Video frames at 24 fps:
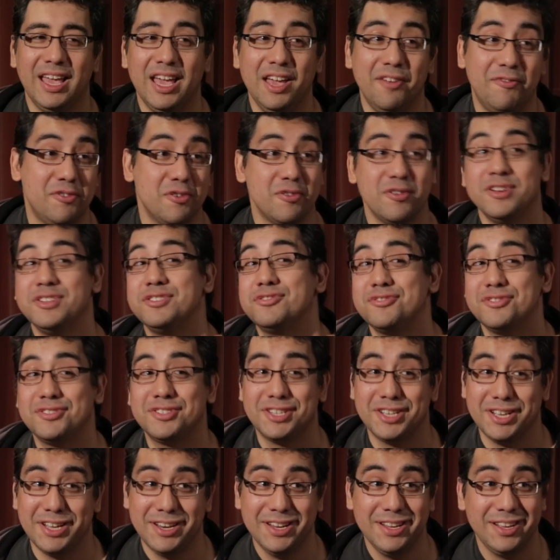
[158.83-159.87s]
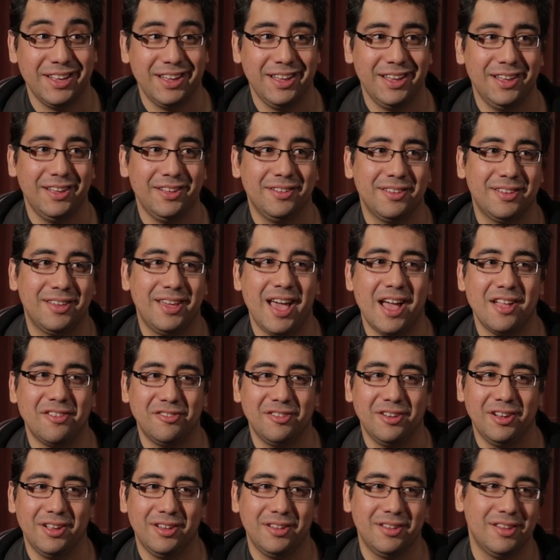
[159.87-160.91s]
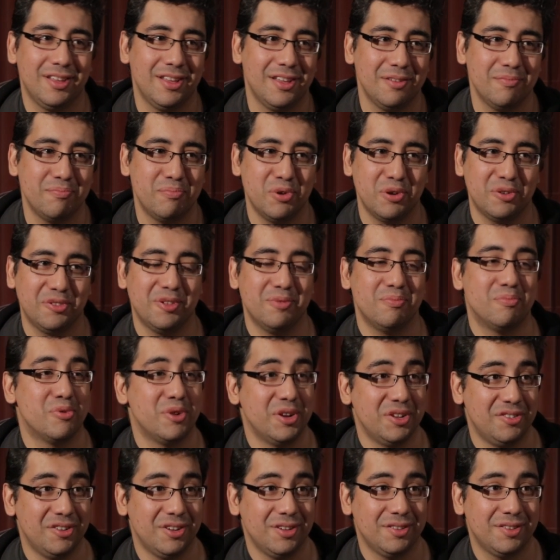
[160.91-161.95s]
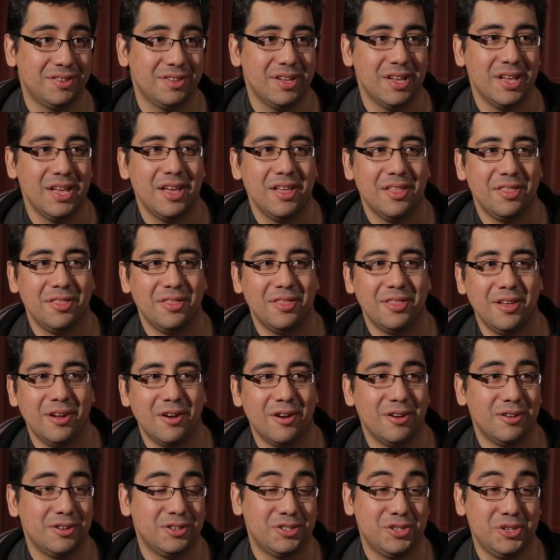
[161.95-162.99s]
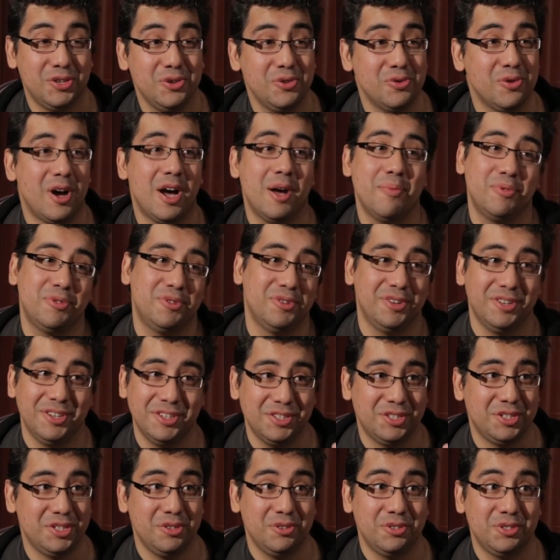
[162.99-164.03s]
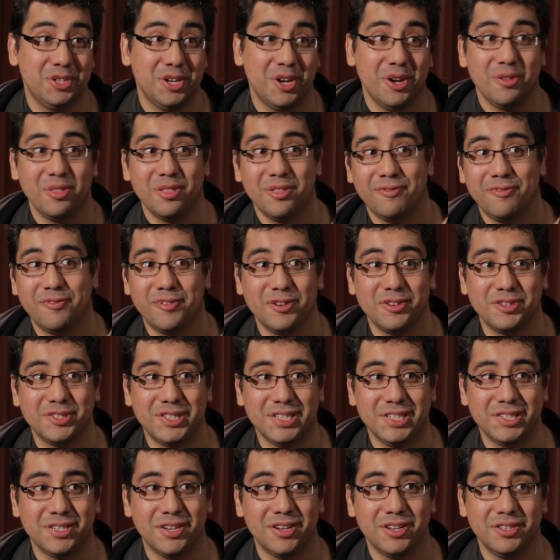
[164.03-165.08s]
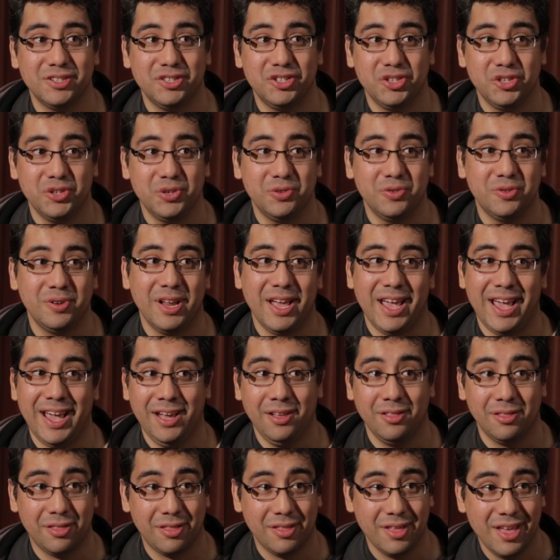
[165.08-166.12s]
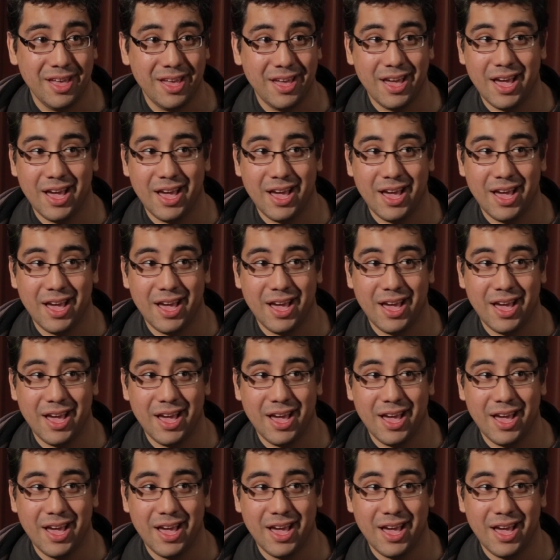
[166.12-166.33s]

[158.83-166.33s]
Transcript: If you're interested in catching Books and Bridges, there are two opportunities to do so. The first is on June 8th